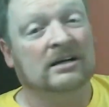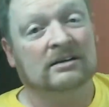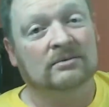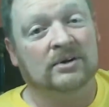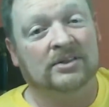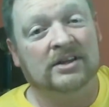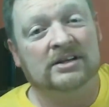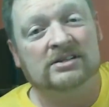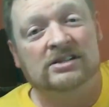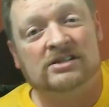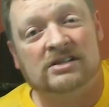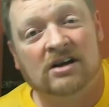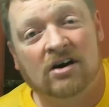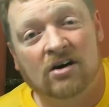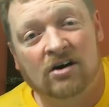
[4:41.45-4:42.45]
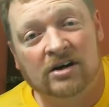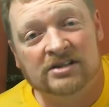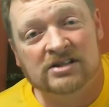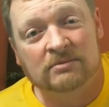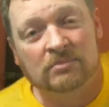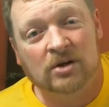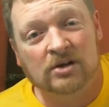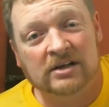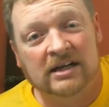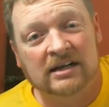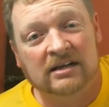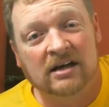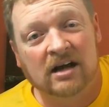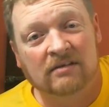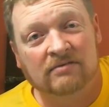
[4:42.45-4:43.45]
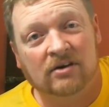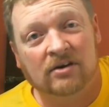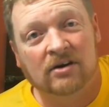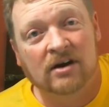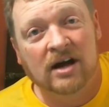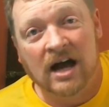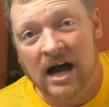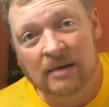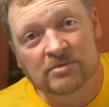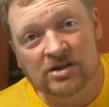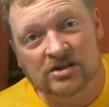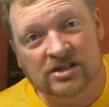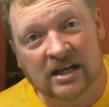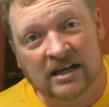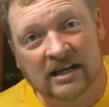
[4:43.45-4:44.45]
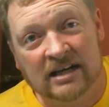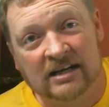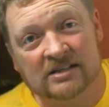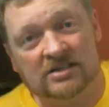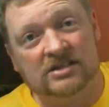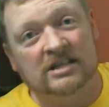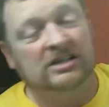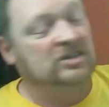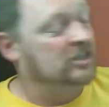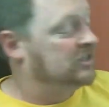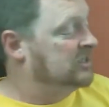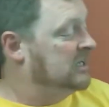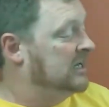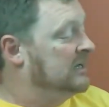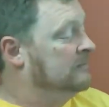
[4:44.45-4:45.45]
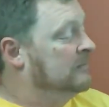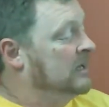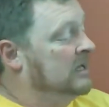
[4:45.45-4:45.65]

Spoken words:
well, this is an awesome looking cover. I'm just sending it to CGC.